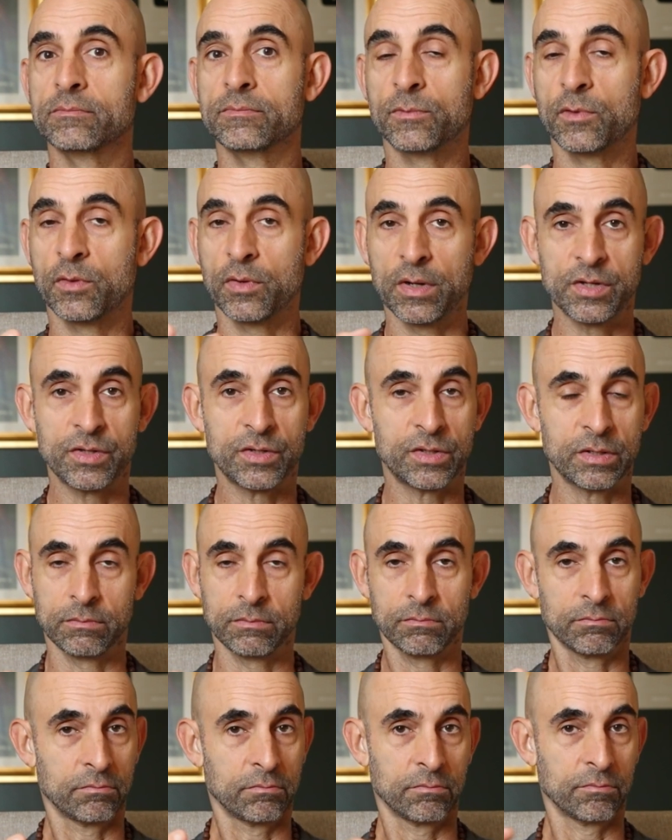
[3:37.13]

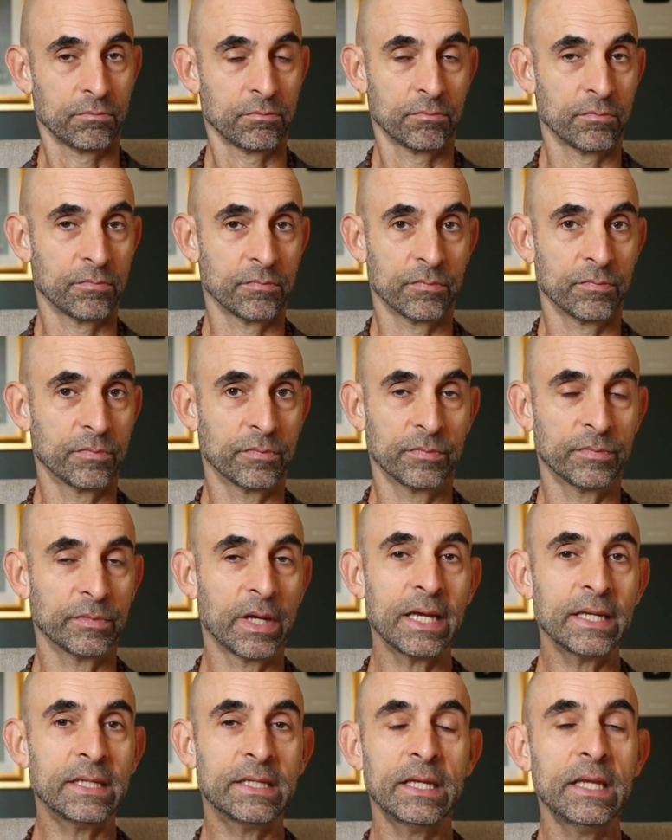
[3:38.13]
Christian
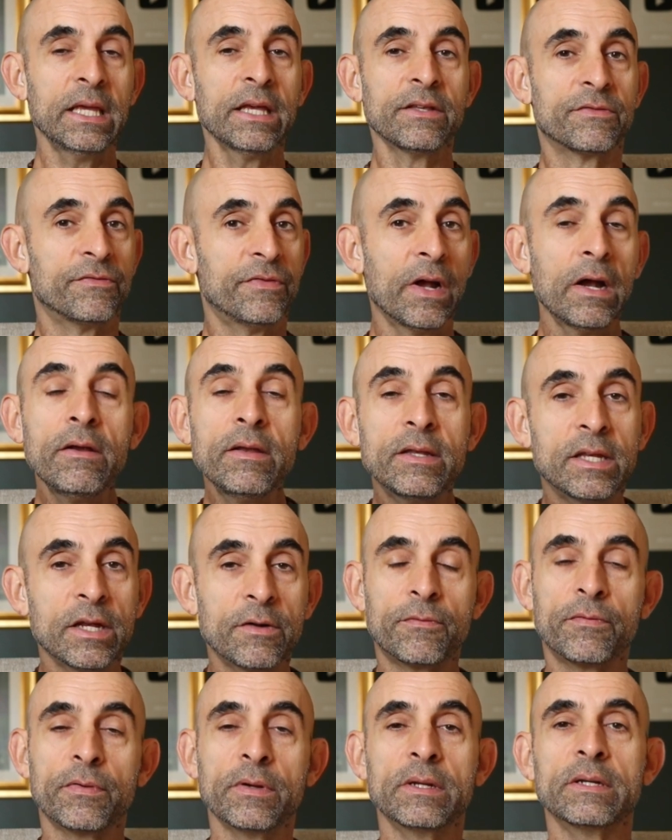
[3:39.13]
ideas, very
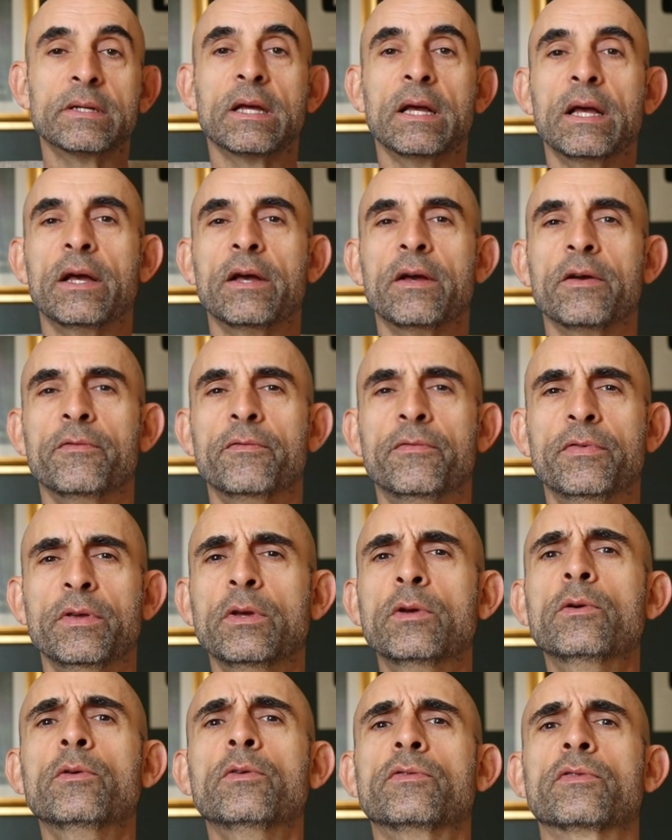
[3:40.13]
different
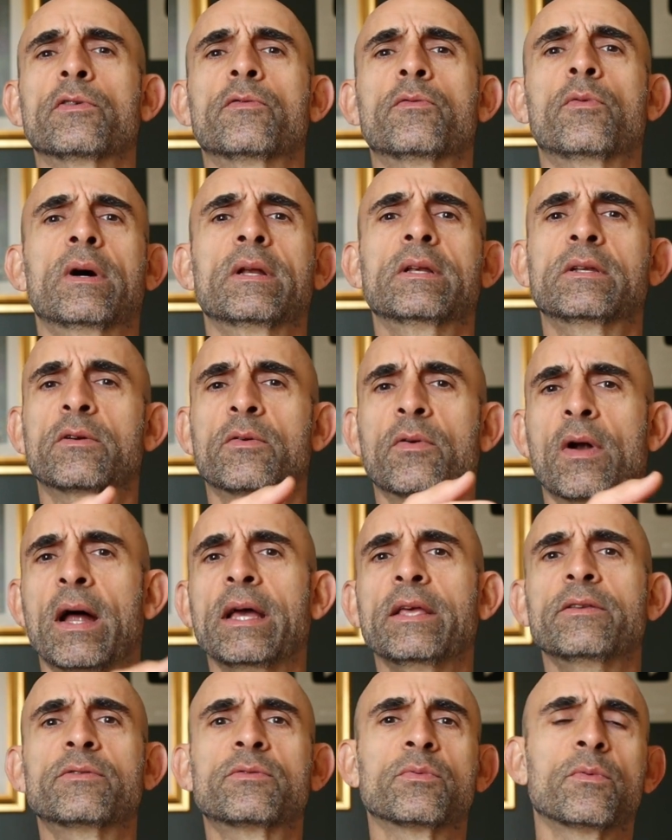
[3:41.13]
views of what
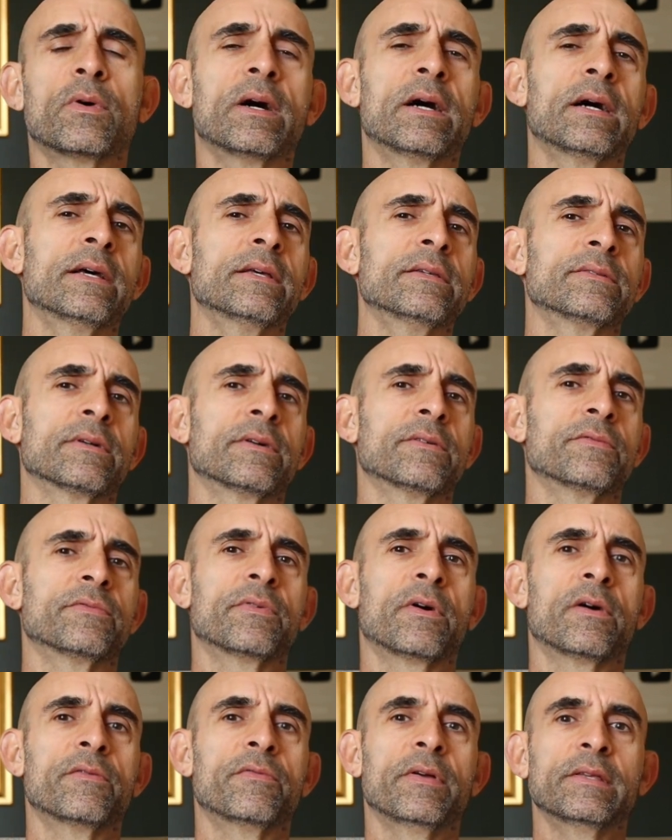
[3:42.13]
Christ was,
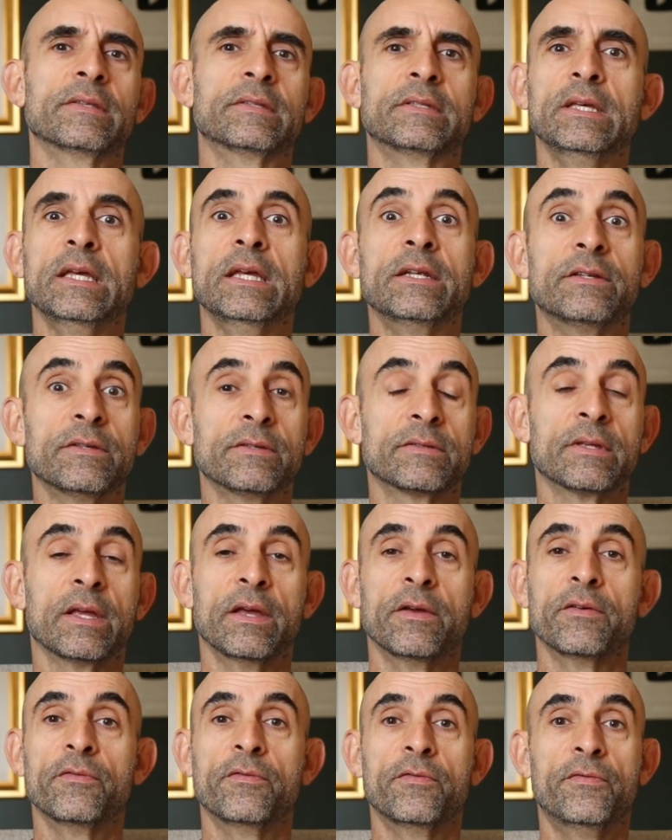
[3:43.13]
of his teachings,
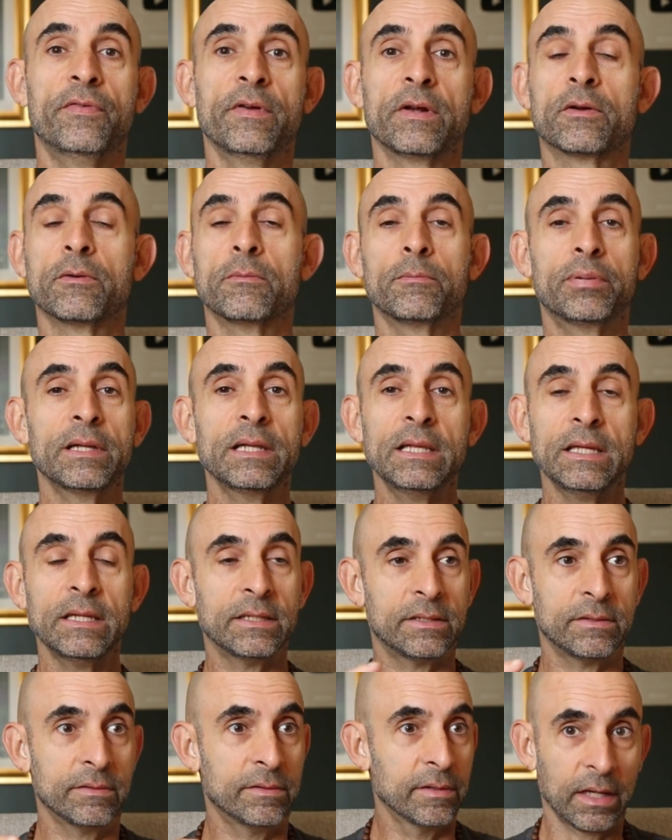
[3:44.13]

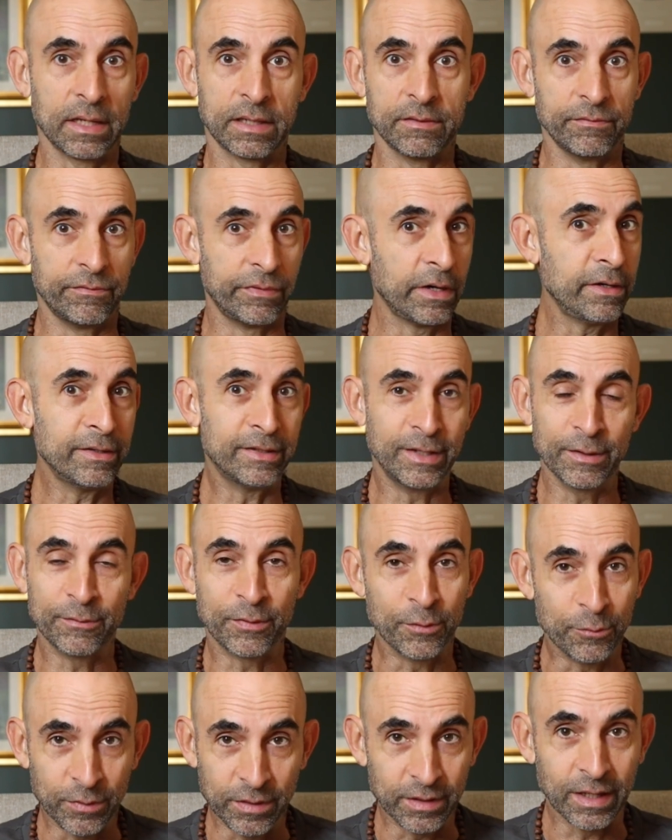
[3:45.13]
completely like very
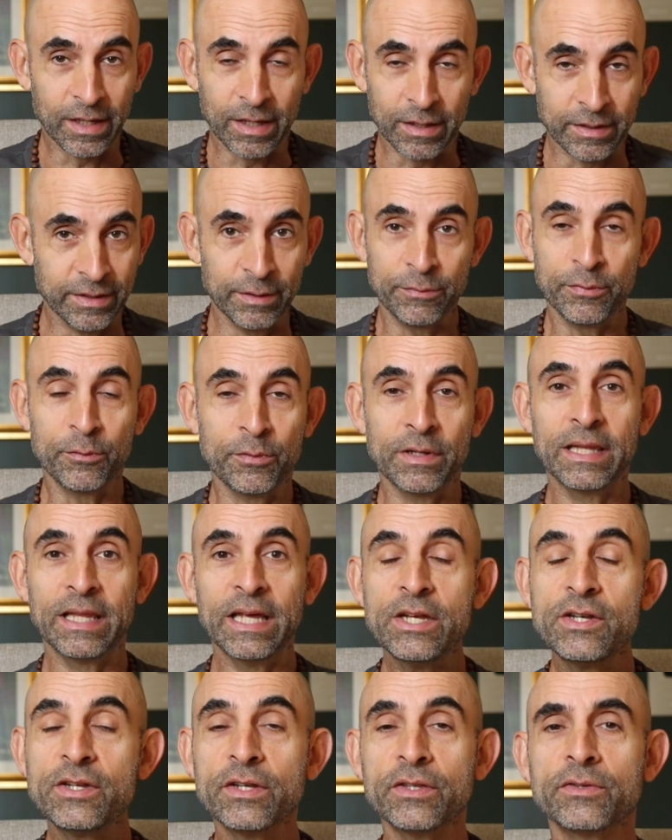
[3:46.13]
different, like a different
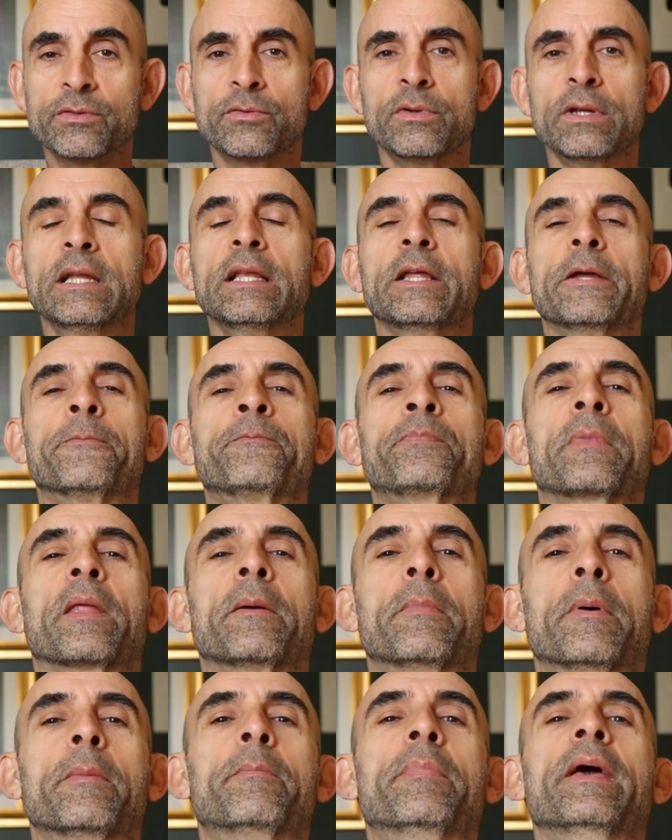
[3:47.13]
religion, really,
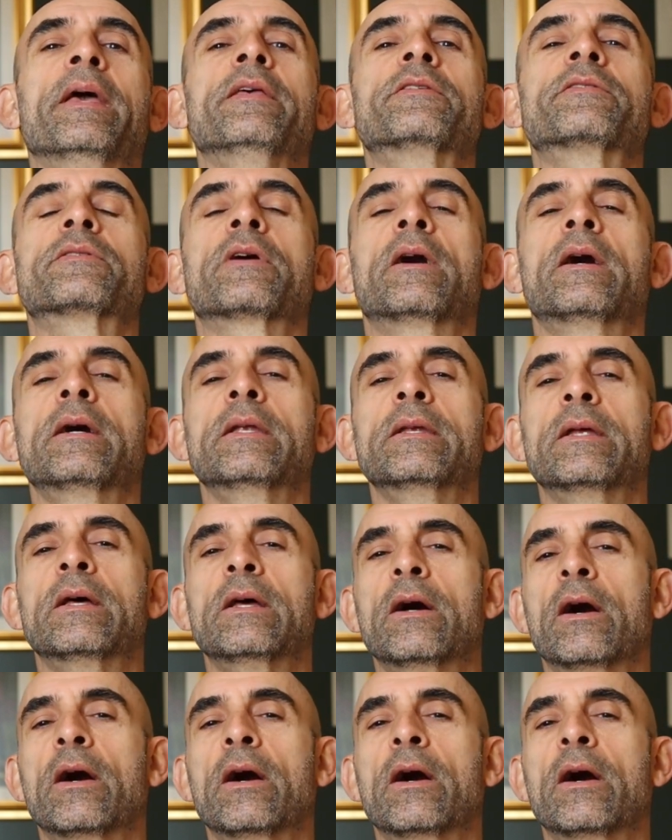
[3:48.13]
but based on